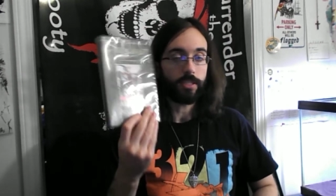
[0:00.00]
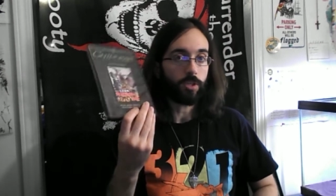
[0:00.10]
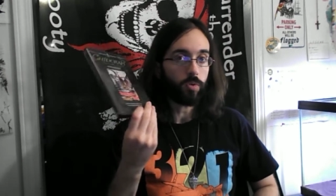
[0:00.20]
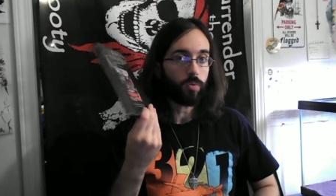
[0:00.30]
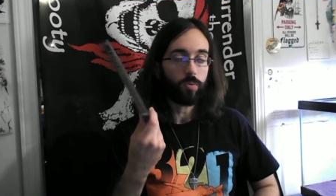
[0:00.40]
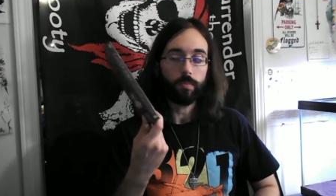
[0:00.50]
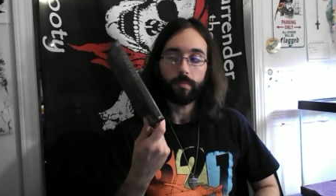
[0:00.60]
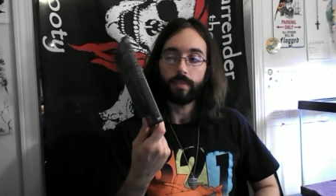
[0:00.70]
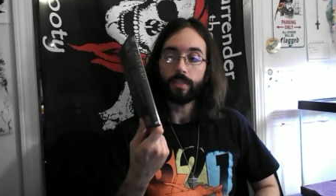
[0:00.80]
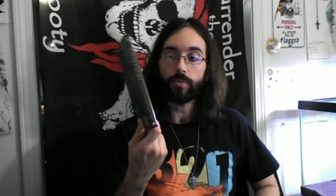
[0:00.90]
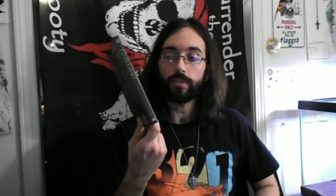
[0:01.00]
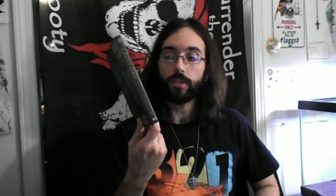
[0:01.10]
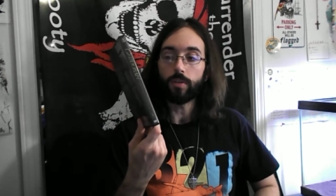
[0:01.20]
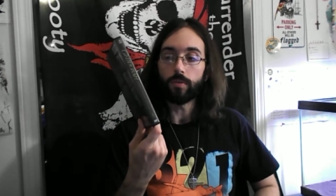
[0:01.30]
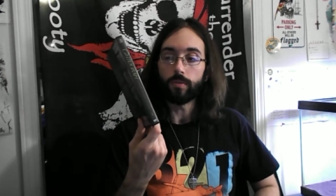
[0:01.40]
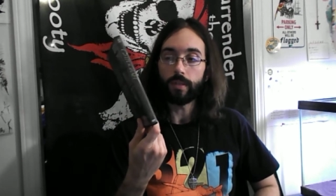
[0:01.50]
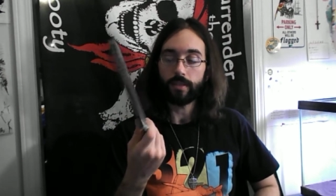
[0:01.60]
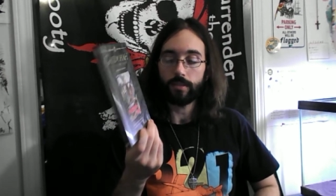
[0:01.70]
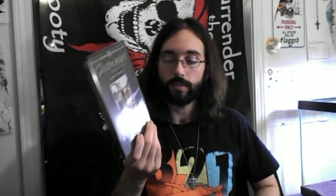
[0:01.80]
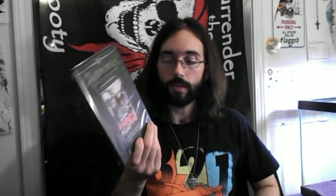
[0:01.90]
it's cool. This one is cool.
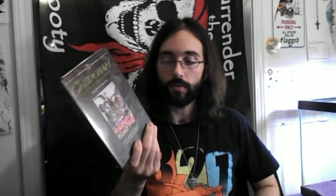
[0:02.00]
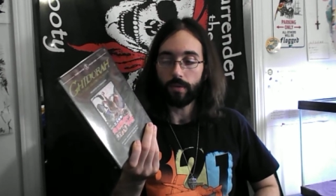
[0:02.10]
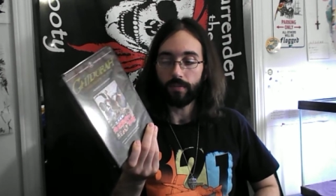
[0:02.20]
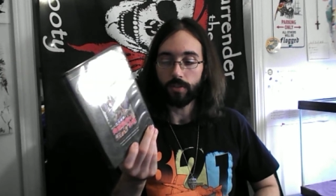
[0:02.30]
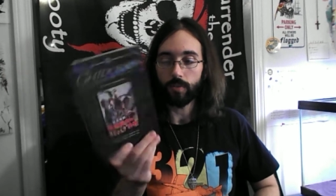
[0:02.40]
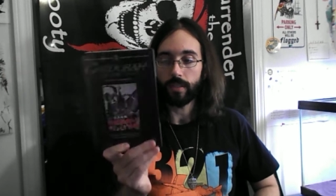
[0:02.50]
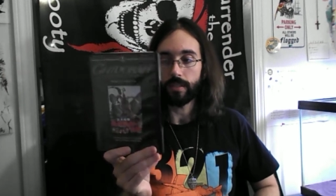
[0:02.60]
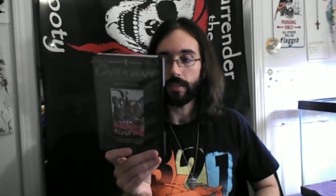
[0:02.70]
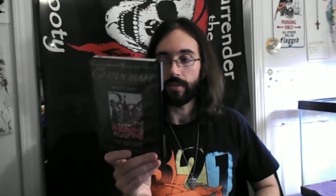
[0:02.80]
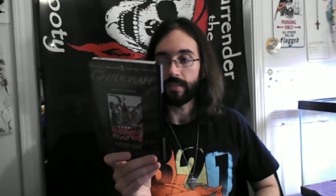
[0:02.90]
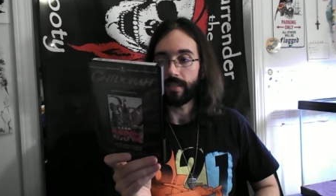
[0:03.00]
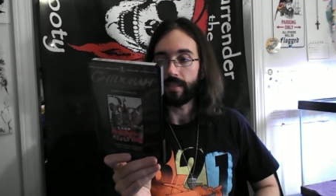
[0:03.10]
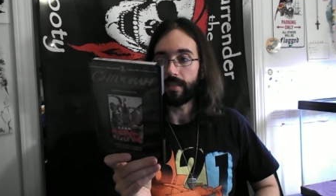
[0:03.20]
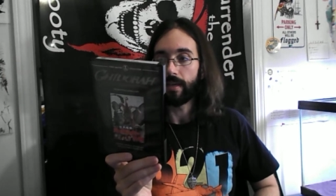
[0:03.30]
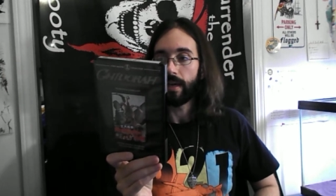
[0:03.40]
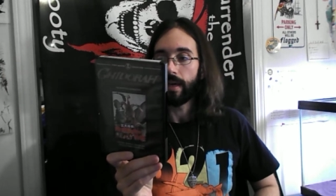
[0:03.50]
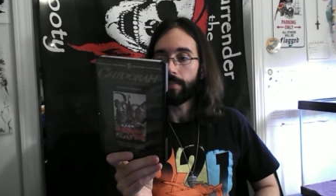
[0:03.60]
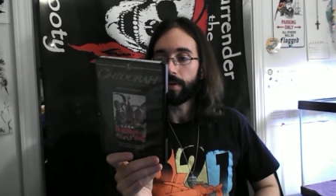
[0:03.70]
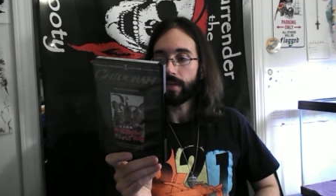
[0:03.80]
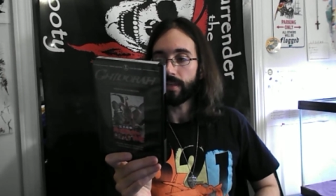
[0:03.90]
This is like one of the first ones I saw as a kid,
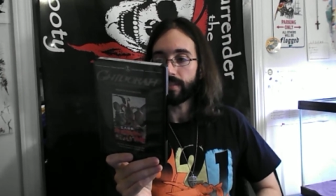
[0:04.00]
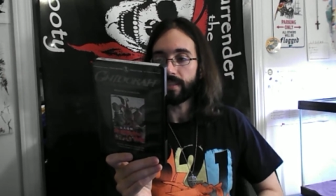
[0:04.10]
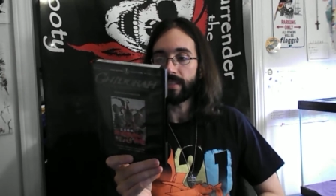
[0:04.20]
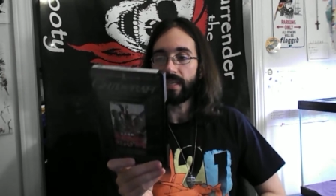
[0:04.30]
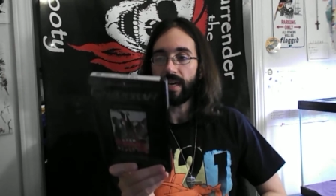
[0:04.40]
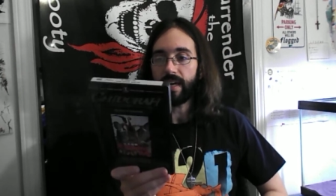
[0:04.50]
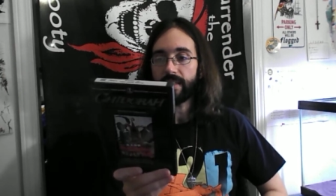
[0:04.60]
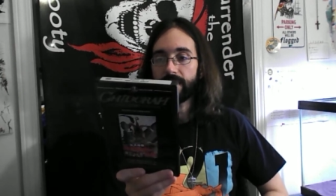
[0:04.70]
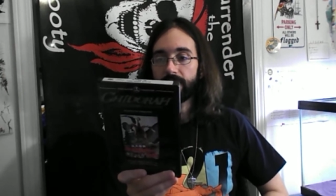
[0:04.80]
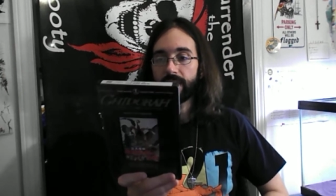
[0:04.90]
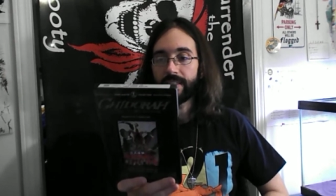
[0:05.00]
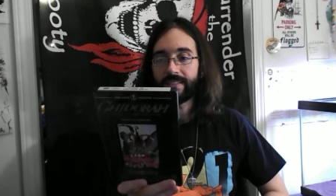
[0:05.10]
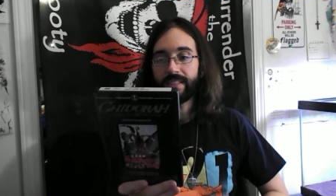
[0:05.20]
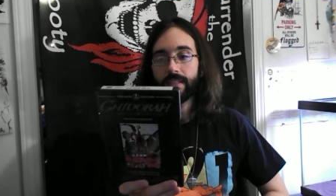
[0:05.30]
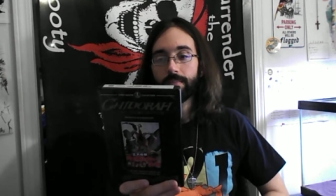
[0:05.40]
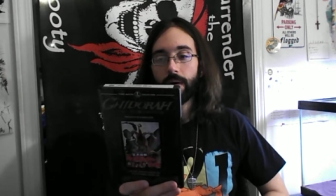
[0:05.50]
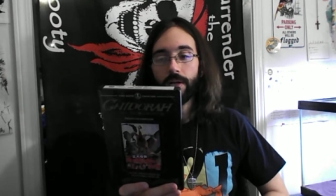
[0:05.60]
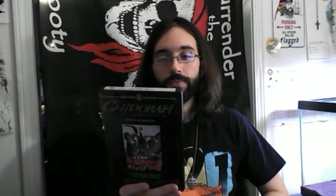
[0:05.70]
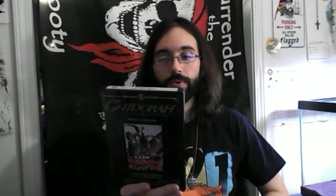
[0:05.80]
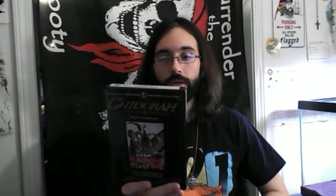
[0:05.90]
because it's got Godzilla,
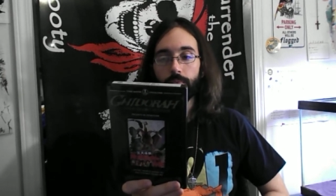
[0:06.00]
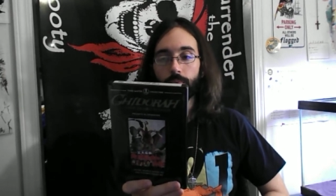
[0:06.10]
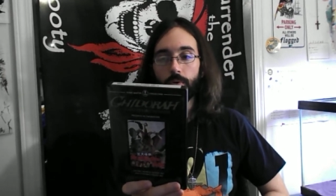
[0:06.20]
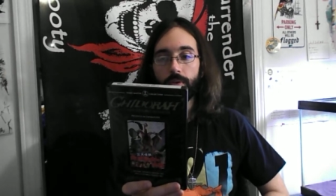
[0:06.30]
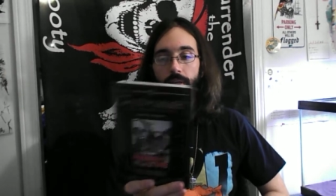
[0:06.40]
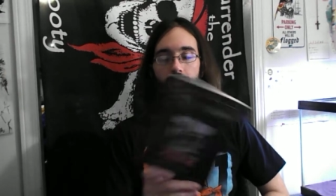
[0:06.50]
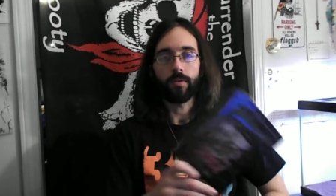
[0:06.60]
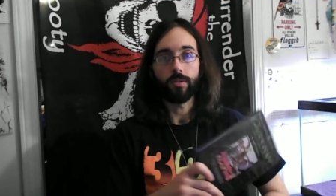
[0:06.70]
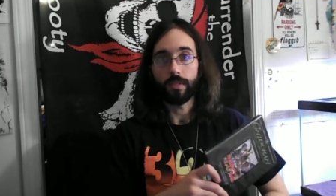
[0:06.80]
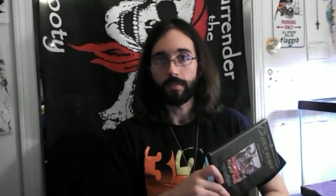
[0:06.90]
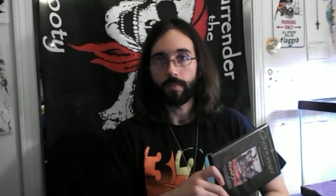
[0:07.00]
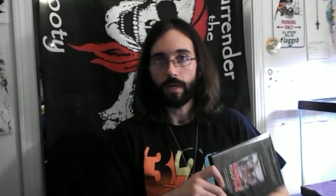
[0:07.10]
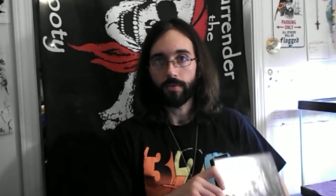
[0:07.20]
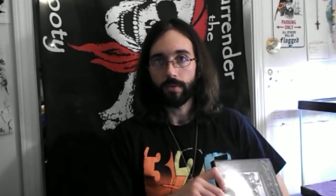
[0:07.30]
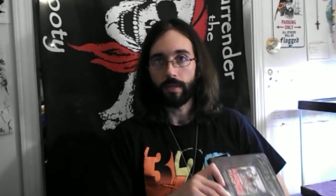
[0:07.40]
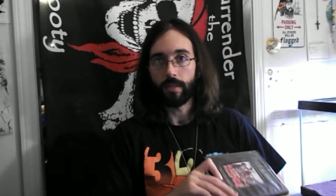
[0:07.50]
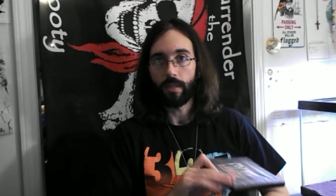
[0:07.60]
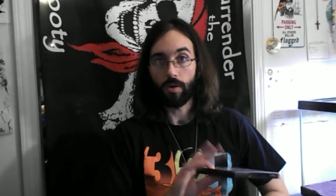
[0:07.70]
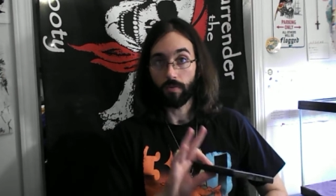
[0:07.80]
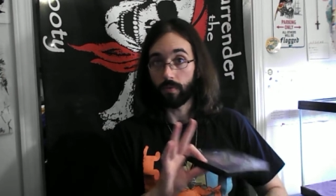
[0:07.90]
Mothra, and Rodan. Of course, it's Mothra in
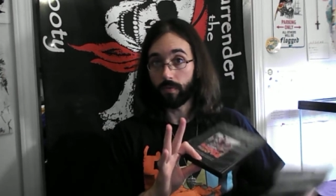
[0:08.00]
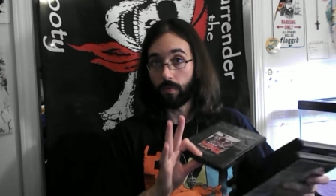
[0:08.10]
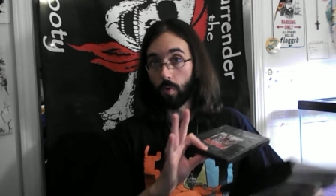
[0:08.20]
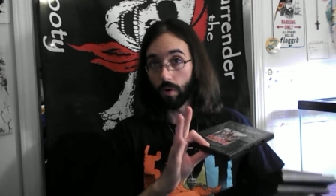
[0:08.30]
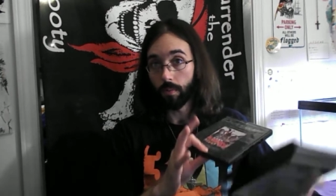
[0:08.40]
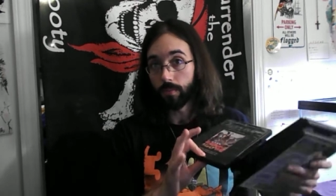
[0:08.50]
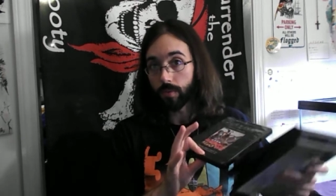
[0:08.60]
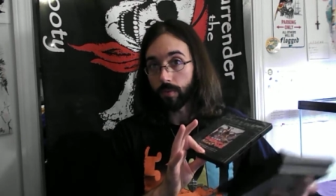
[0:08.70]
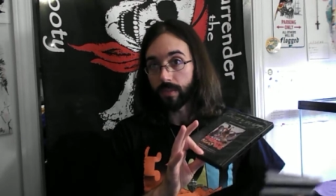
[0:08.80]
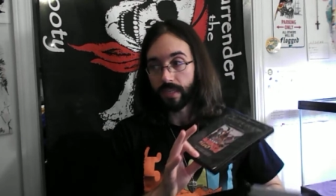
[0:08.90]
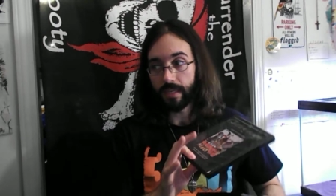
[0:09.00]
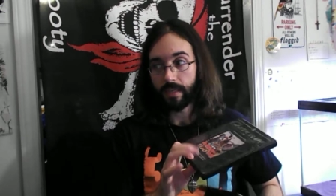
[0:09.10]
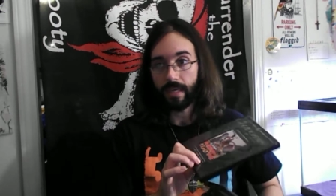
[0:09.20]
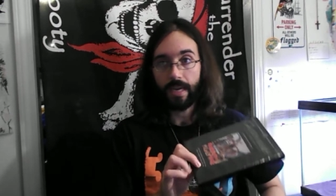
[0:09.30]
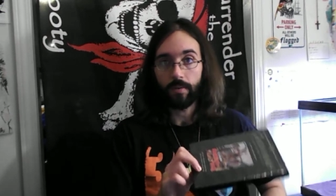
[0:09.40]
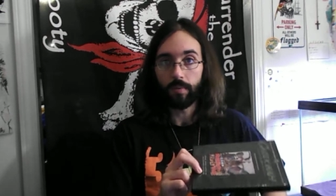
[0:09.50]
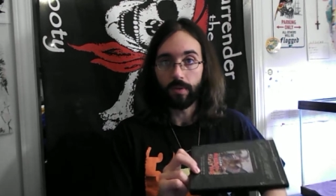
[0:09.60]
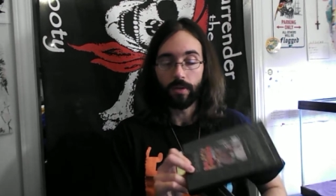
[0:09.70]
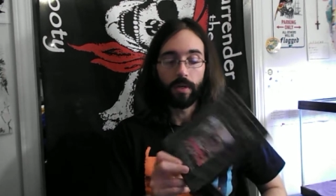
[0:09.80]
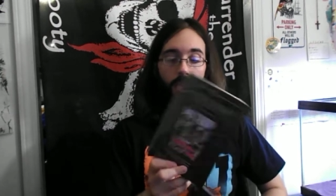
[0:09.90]
larval form, so it's like a
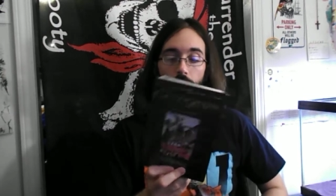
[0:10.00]
caterpillar,